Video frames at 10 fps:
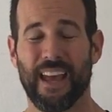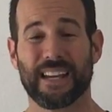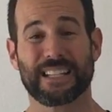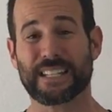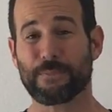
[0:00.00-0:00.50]

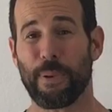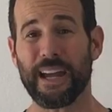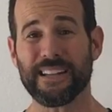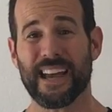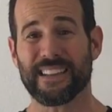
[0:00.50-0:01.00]

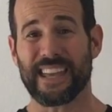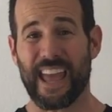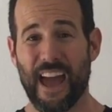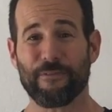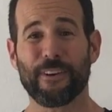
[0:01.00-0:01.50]
Despite the
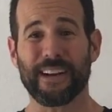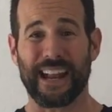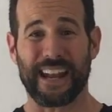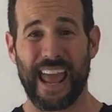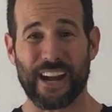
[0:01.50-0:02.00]
effort
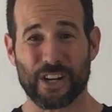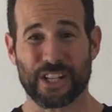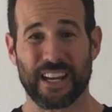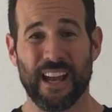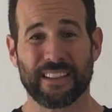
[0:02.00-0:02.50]
and
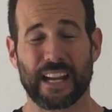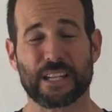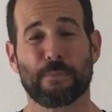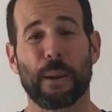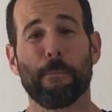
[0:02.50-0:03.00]
energy that has
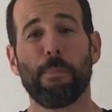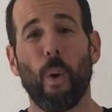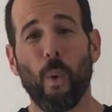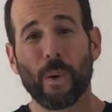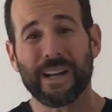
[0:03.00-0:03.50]
been
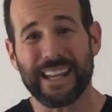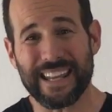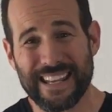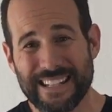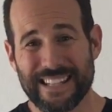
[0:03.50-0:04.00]
poured
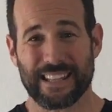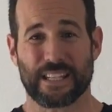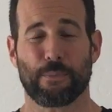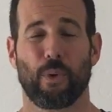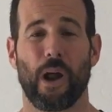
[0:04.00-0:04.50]
into
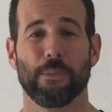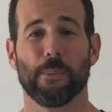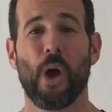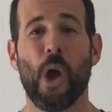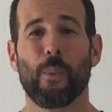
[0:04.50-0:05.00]
this problem,
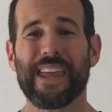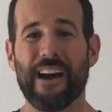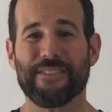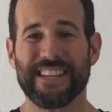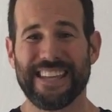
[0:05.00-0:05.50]
we
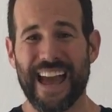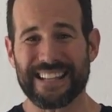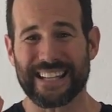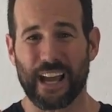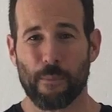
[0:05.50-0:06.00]
have yet
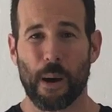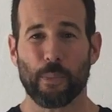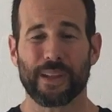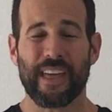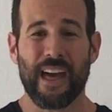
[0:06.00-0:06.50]
to come up
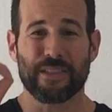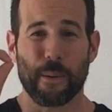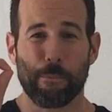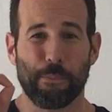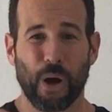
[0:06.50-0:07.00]
with the
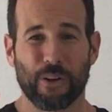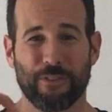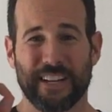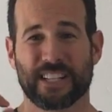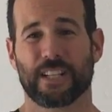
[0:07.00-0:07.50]

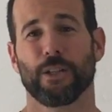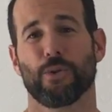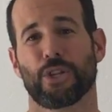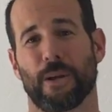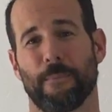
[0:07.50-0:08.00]
perfect
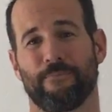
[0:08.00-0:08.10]
solution.